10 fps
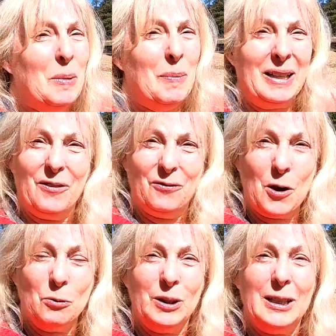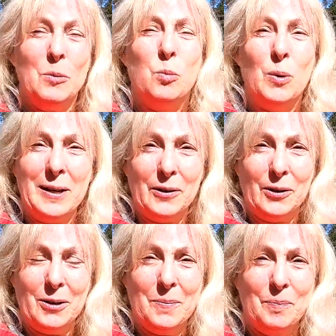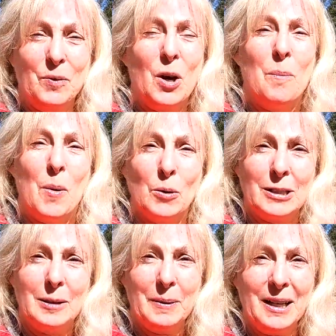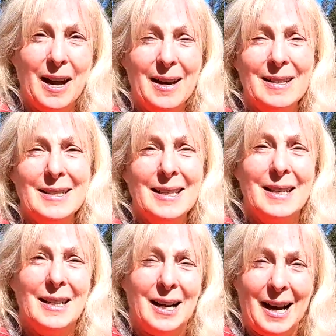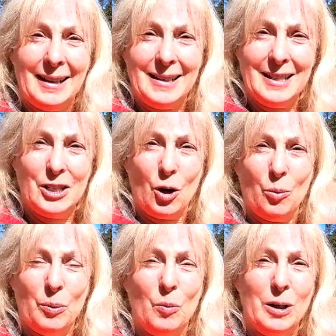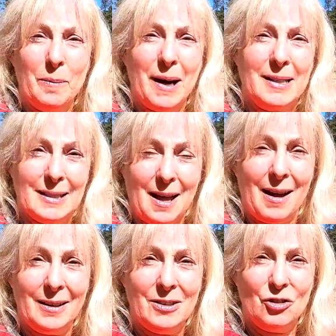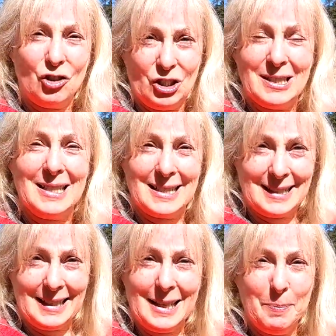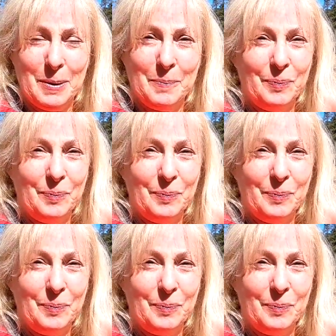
but it felt really weird, mostly because I need to open one of my slides just to sleep.